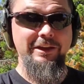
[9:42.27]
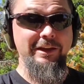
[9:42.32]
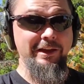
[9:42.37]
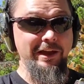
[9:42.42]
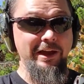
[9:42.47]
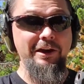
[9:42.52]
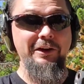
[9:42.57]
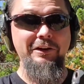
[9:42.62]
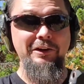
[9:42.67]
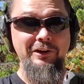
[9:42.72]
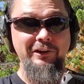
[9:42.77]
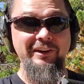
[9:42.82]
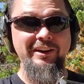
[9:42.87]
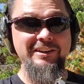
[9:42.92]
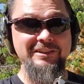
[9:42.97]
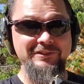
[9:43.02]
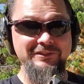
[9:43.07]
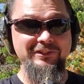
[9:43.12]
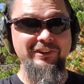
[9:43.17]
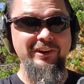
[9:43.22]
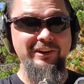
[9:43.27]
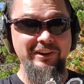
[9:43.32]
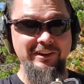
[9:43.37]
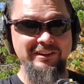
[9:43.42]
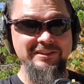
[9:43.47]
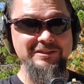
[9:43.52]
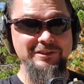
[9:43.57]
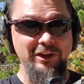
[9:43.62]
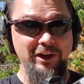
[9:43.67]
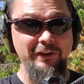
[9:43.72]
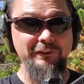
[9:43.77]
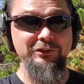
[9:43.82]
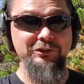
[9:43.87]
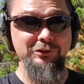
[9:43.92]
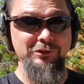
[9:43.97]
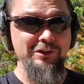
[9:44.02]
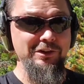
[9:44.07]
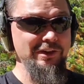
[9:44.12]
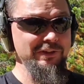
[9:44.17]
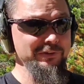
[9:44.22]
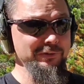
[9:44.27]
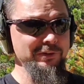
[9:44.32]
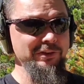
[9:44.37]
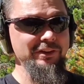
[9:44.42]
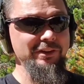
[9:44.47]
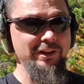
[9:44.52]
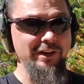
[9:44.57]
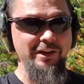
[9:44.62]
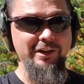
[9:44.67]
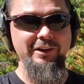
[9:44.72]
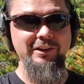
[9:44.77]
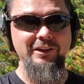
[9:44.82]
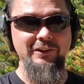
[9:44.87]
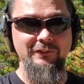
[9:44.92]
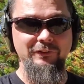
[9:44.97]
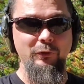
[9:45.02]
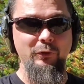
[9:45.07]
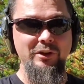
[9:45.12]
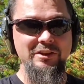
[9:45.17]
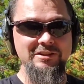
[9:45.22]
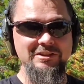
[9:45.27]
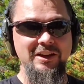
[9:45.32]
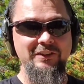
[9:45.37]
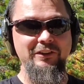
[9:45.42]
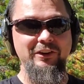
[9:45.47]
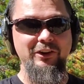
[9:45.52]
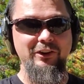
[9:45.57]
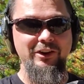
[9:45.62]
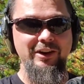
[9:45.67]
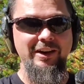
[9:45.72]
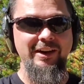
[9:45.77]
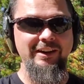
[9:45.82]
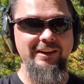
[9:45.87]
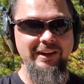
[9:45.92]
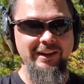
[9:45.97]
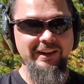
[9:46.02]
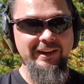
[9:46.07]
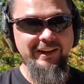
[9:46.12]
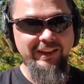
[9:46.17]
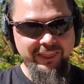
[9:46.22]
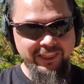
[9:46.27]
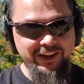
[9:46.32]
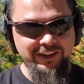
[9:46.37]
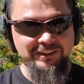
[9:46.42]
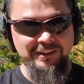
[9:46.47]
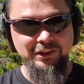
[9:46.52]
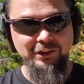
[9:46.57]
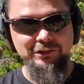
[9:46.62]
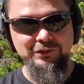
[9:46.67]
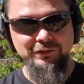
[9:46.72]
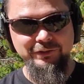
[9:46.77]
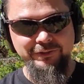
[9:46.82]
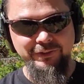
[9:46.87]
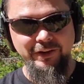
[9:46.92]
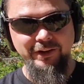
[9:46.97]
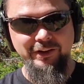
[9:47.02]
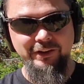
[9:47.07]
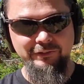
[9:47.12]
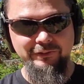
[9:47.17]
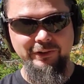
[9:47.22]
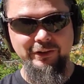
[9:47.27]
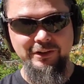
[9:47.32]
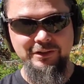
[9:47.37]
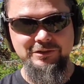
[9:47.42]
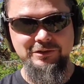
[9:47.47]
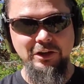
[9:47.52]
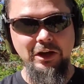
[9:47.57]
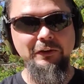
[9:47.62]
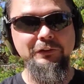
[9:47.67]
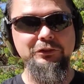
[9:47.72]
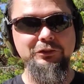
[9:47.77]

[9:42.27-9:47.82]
I don't know, it's very soft shooting. Even with 147 grain, that thing is very, very soft